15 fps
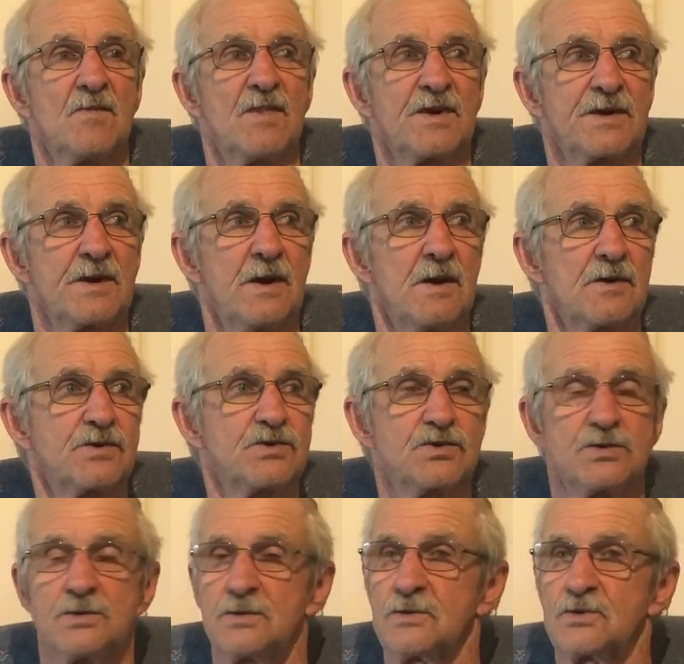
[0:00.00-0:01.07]
but the
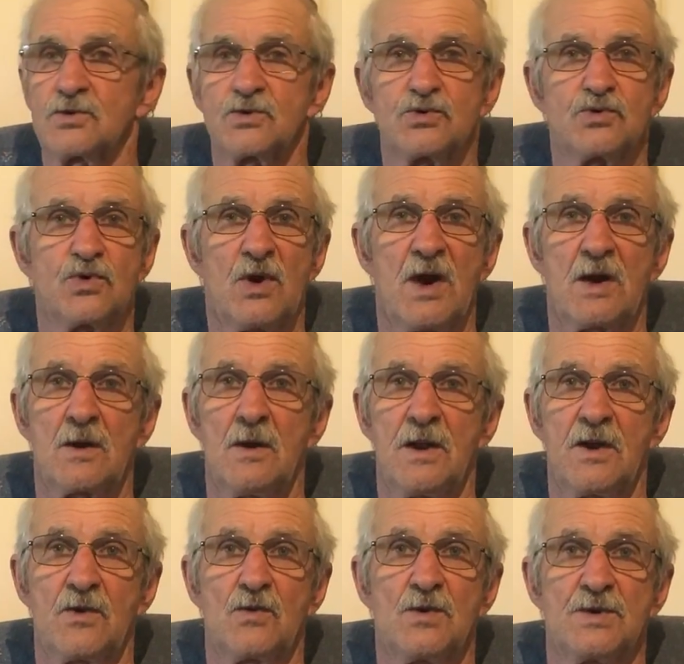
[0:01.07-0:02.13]
track
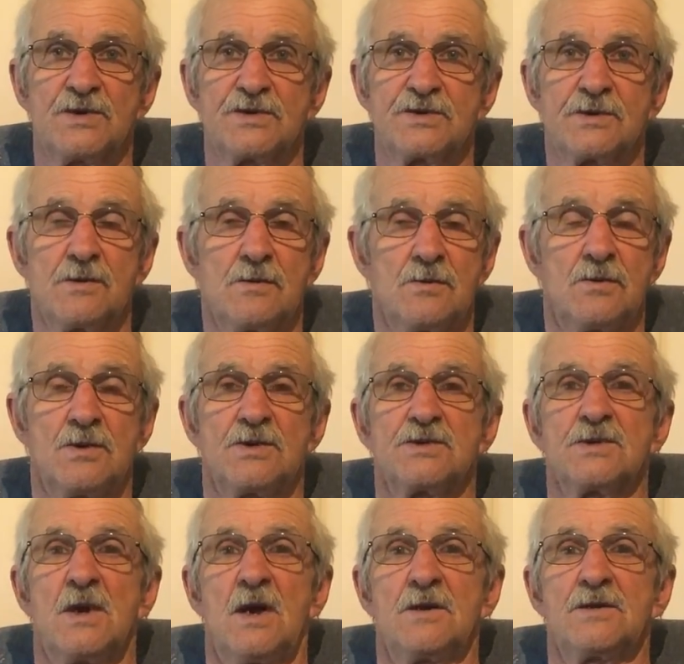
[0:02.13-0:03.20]
length was
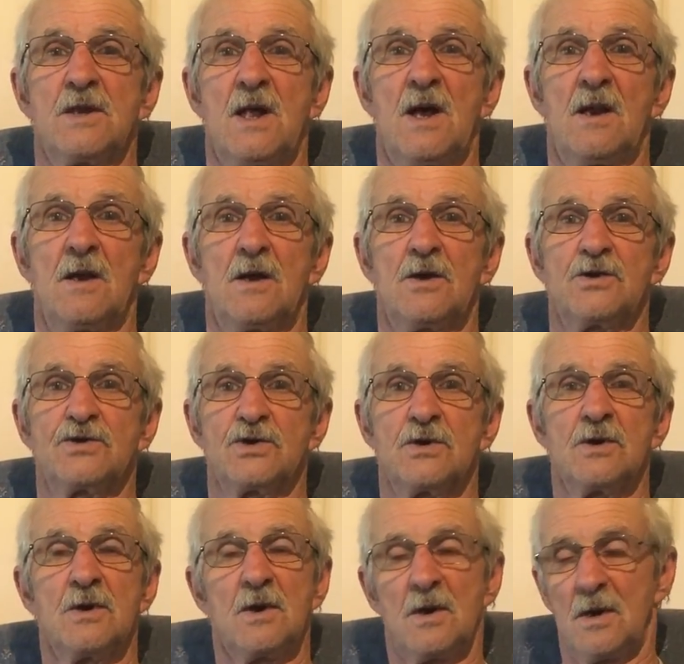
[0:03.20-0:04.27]
a lot
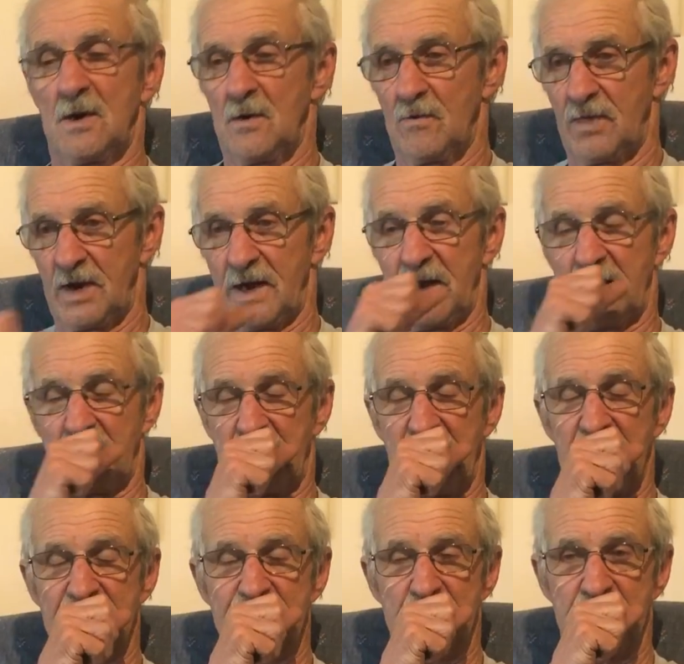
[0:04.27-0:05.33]
larger, but it had a
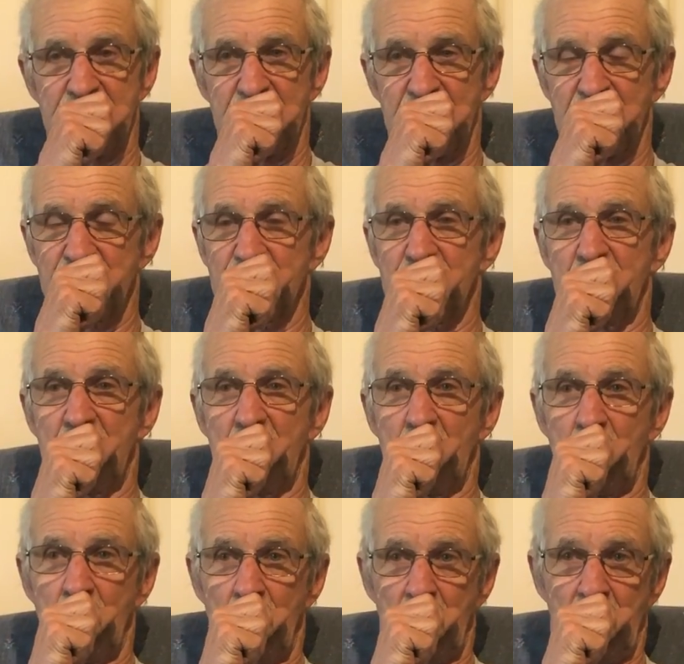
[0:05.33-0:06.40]
gasoline engine in it,
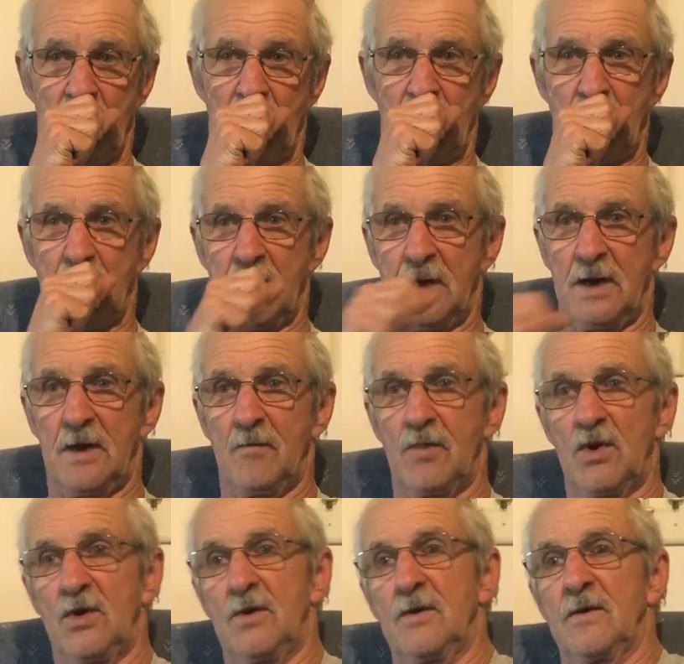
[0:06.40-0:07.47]
and it
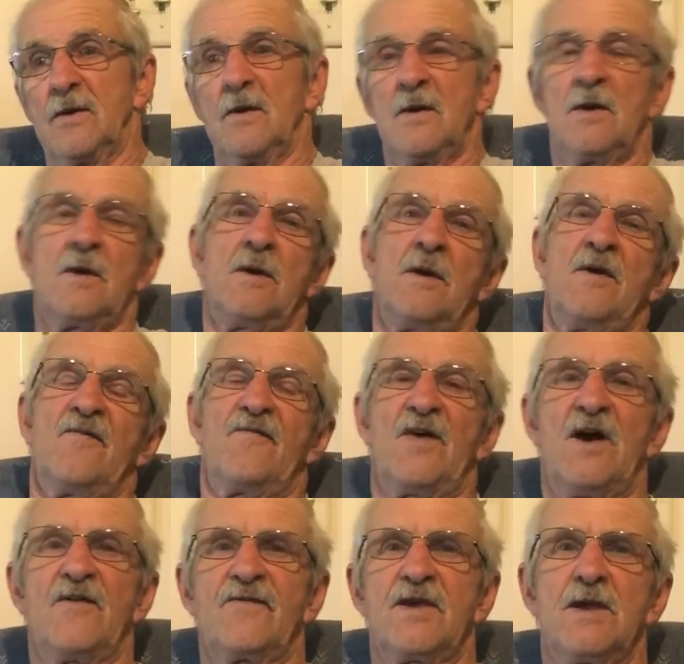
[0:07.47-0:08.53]
burned
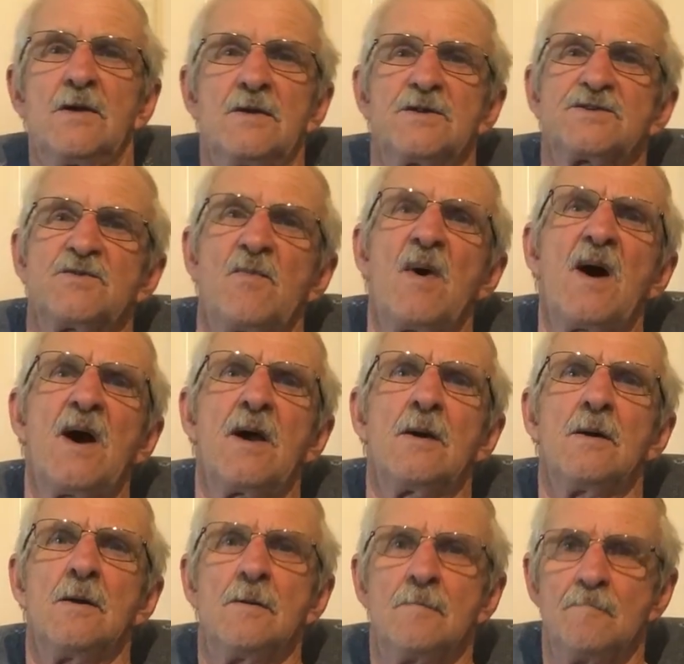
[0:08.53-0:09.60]
5 gallons a mile.